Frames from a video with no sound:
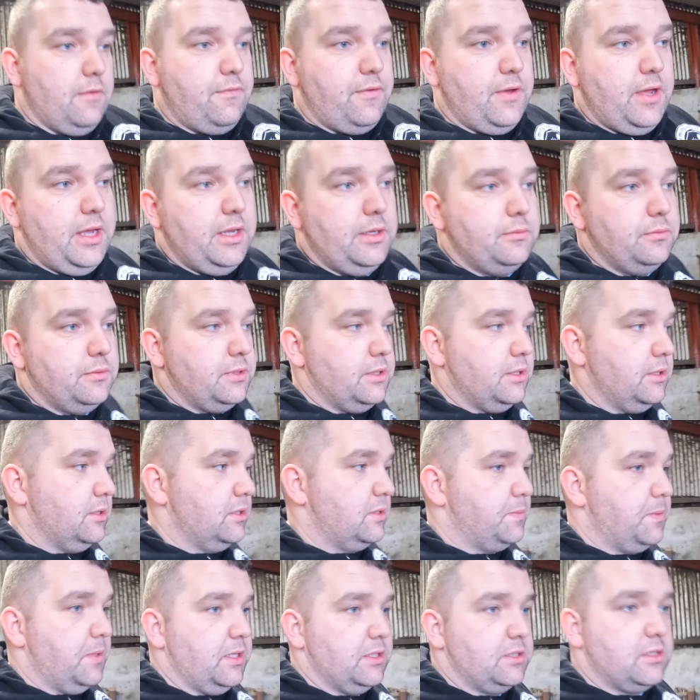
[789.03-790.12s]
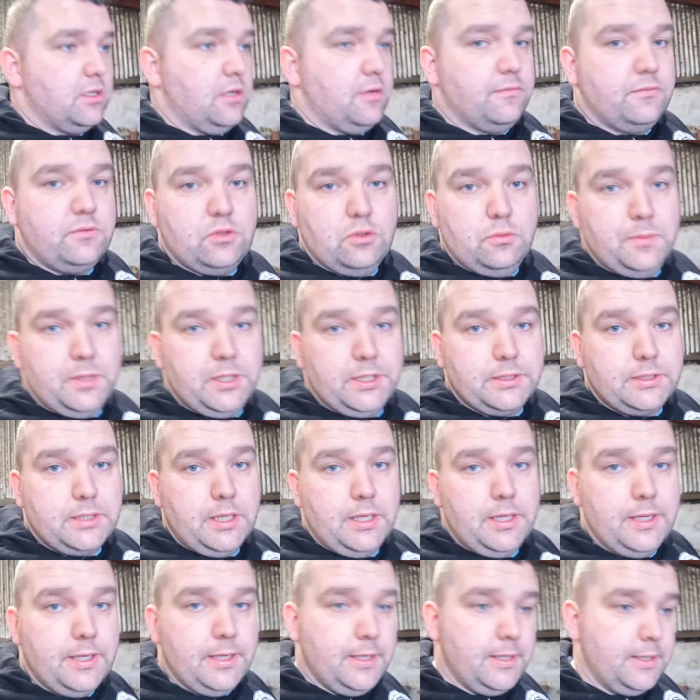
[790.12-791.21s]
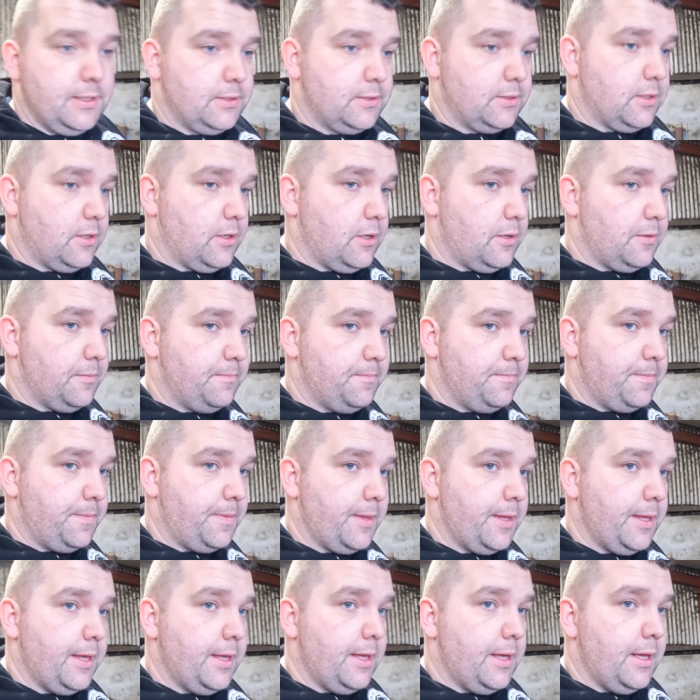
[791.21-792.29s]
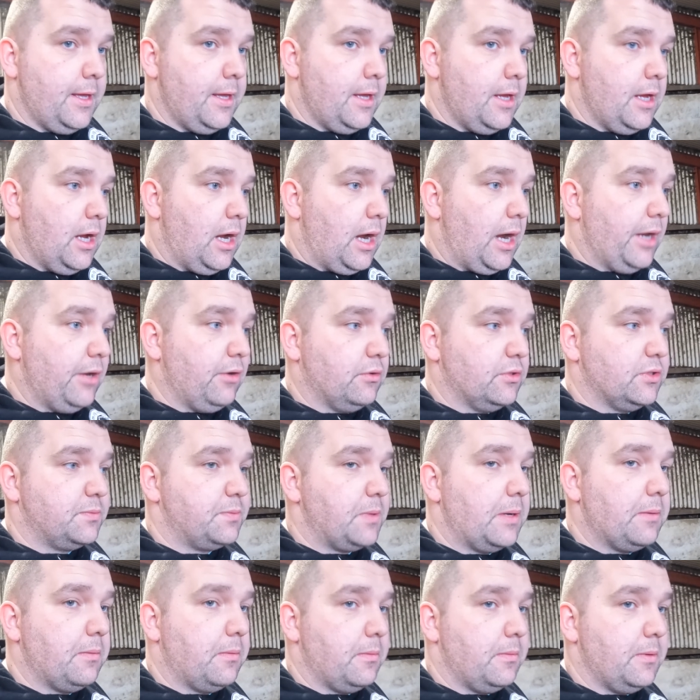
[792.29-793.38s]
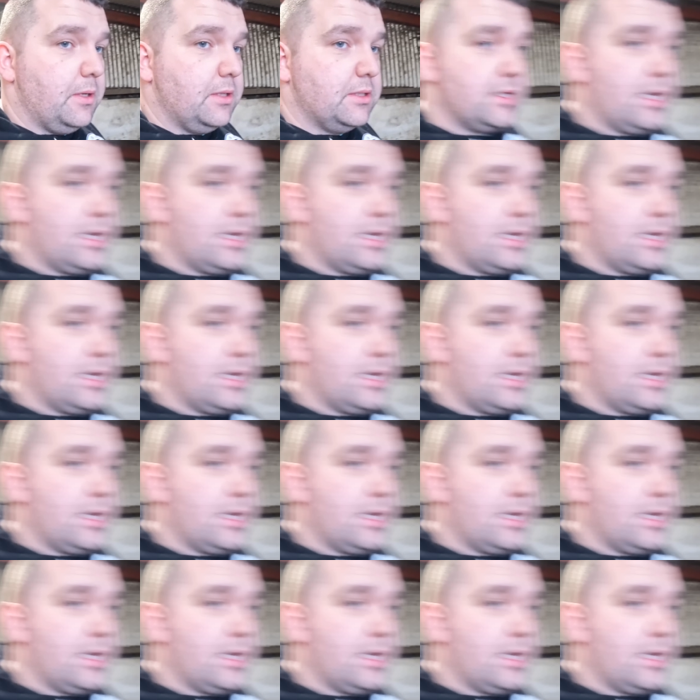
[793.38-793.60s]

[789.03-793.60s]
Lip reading: fed within the space of 2 minutes. So I know there's probably